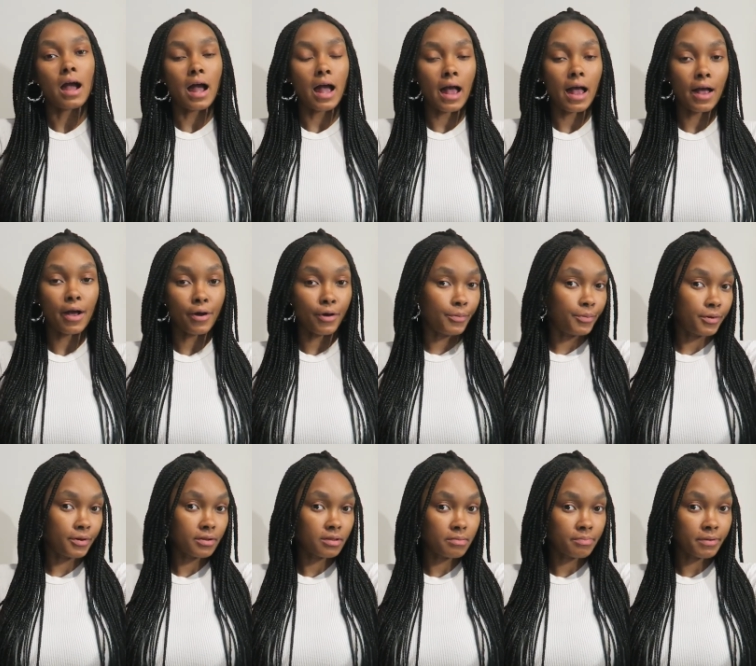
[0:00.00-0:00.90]
I hope
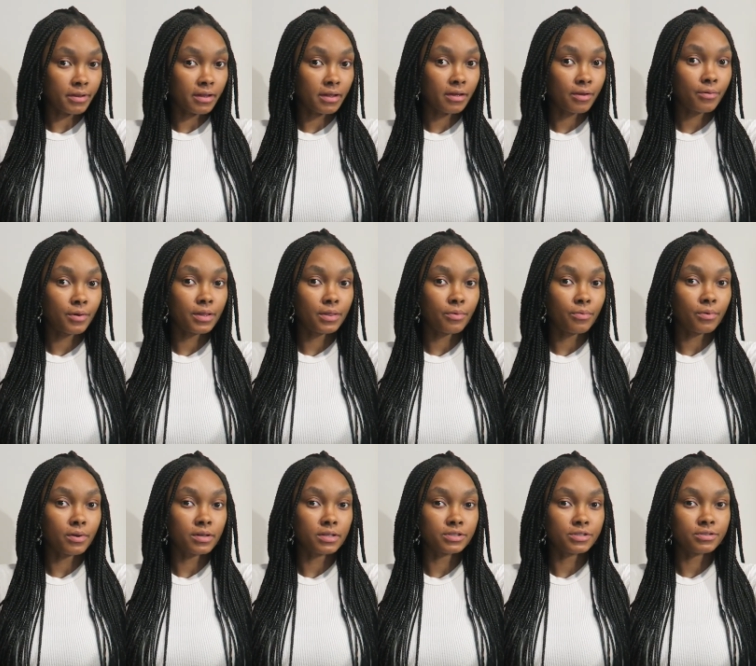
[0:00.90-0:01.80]
you're spending it with the
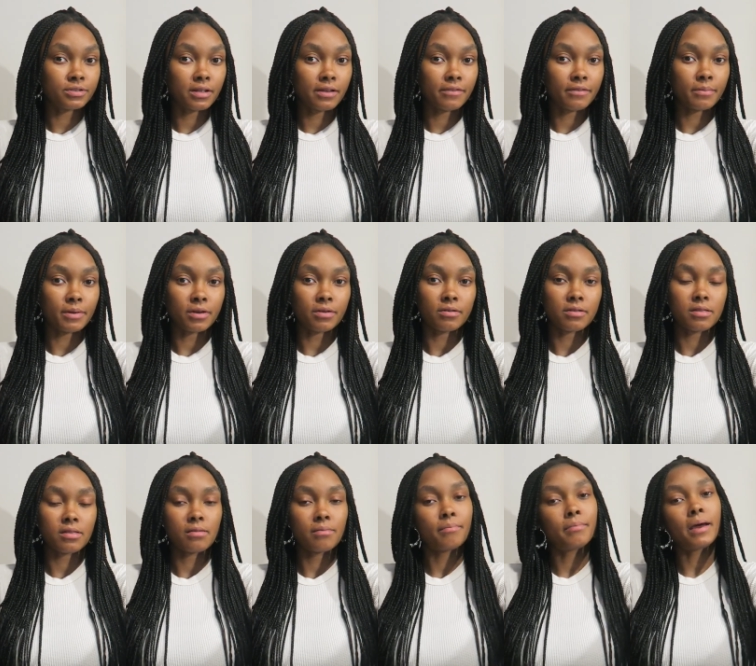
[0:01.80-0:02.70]
ones you love the most.
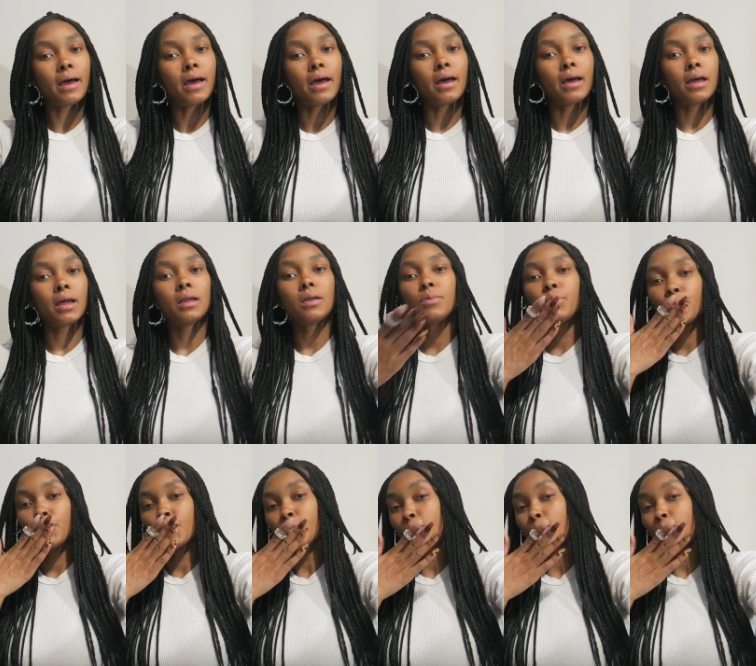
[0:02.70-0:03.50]
Bye.